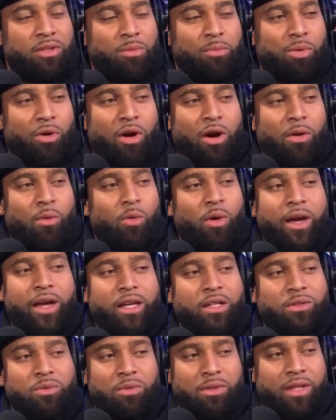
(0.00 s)
part
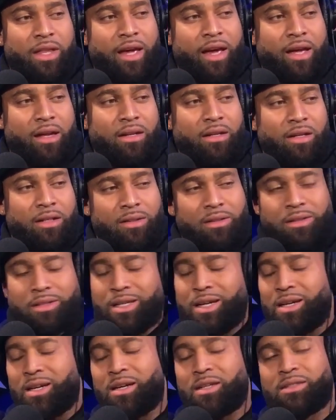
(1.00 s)
ways with that. Because it's
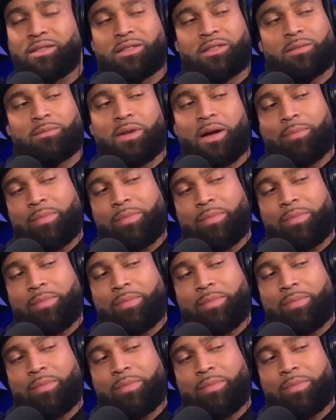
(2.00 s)
like, oh, this is my